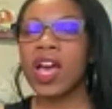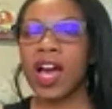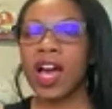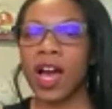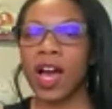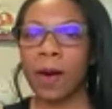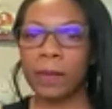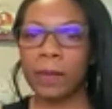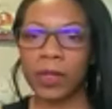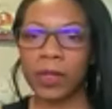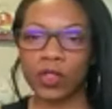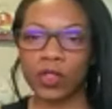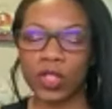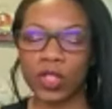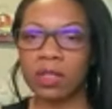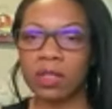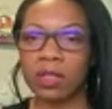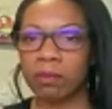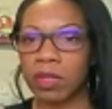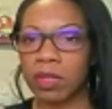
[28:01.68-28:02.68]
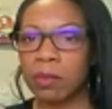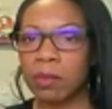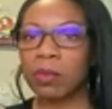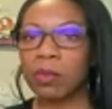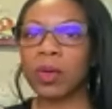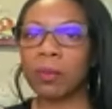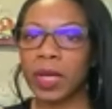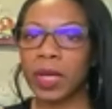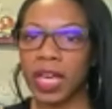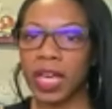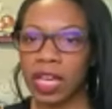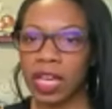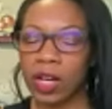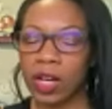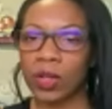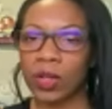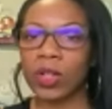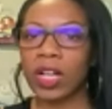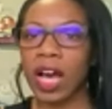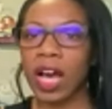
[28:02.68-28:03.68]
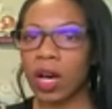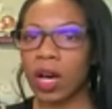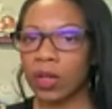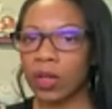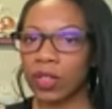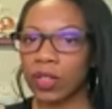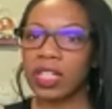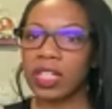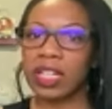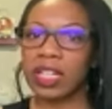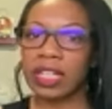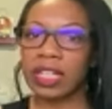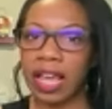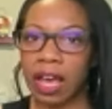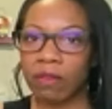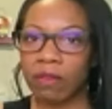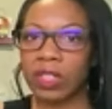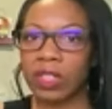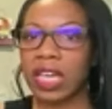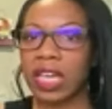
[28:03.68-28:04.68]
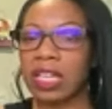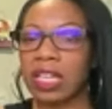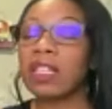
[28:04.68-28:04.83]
um, but just be prepared on how you're going to navigate